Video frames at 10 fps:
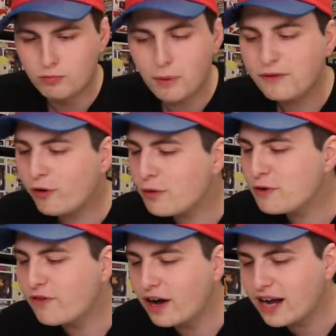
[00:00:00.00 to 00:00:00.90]
But before
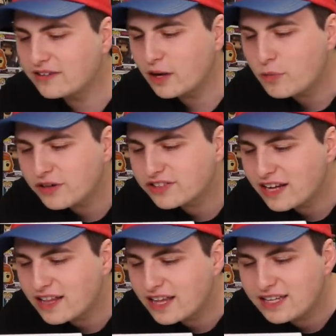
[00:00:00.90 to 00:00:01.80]
we move on, guys, I will
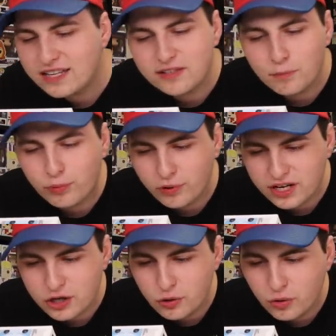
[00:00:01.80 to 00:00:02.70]
say that they did some
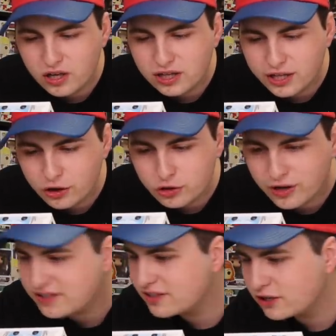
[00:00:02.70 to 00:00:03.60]
pretty cool glitter
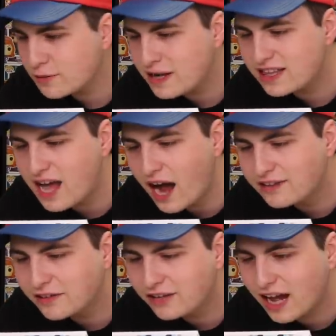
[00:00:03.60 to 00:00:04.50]
tricks here to make the
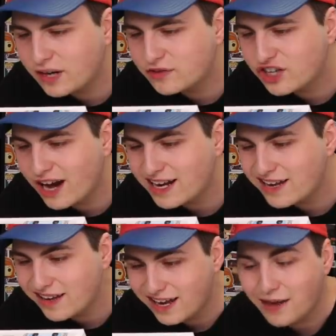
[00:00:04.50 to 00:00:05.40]
ice look kind of
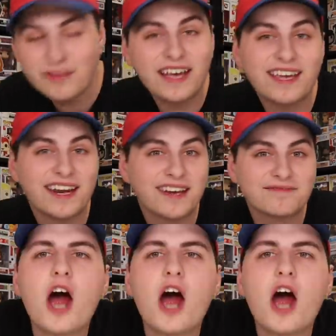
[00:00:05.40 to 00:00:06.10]
shiny, and I'm liking it.